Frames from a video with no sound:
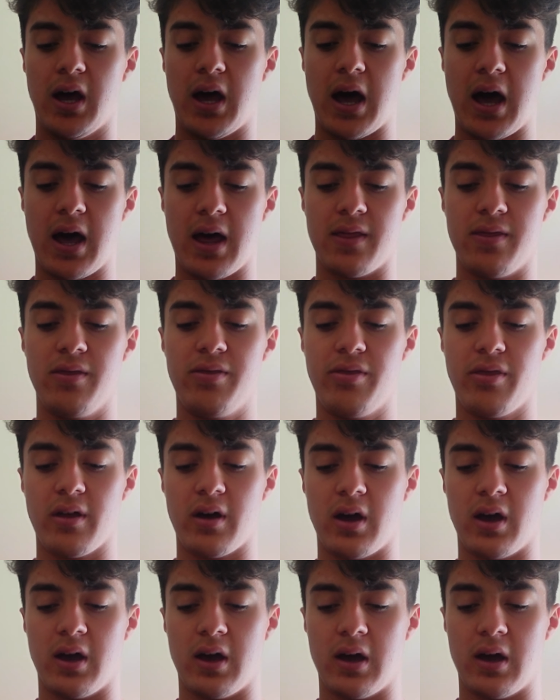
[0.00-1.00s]
and
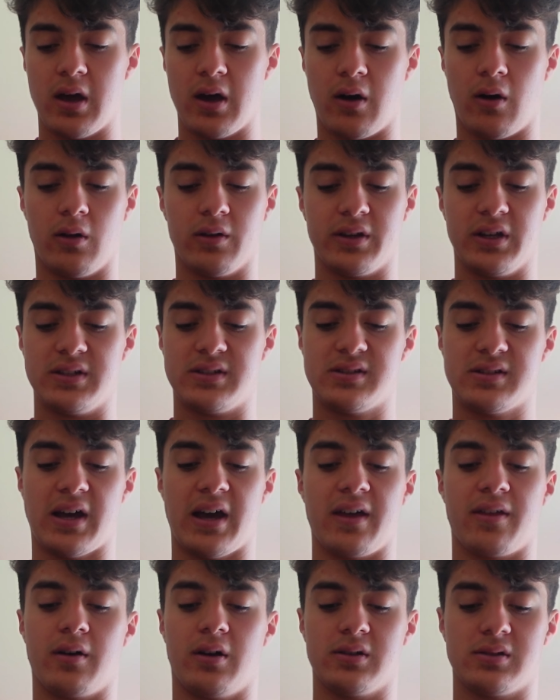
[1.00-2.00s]
uh, all these
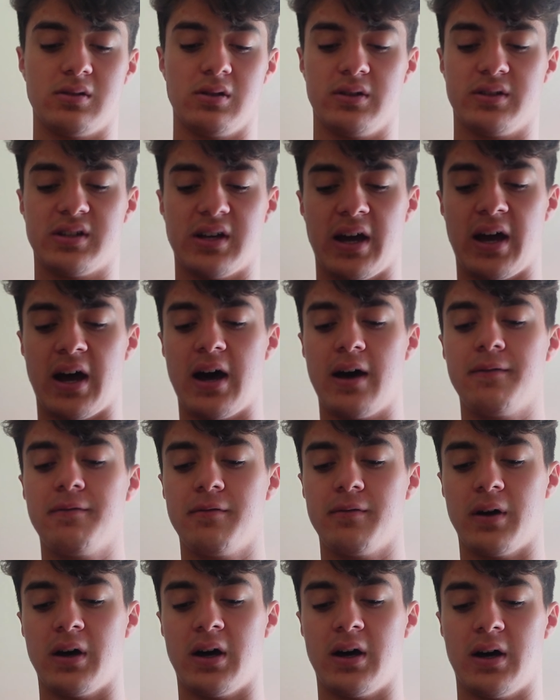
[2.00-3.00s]
side hustles I
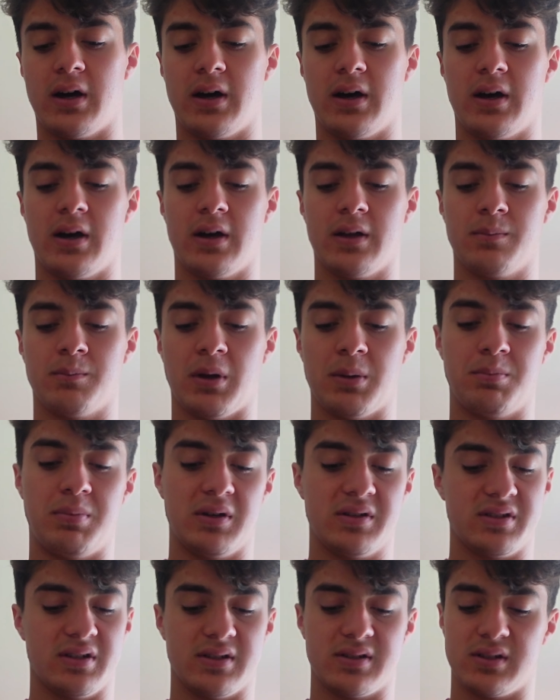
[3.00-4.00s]
have, and my
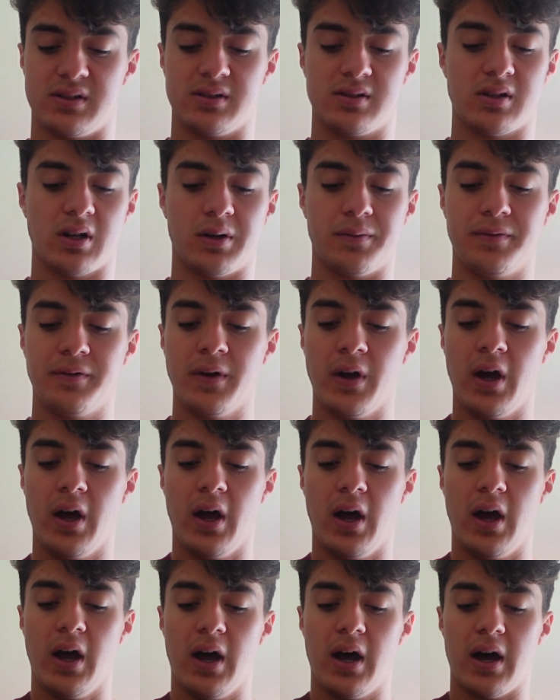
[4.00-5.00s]
business and
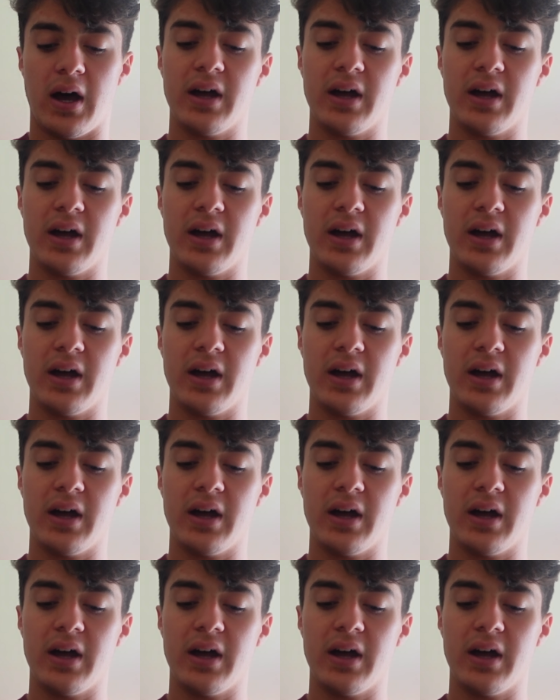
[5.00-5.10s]
stuff.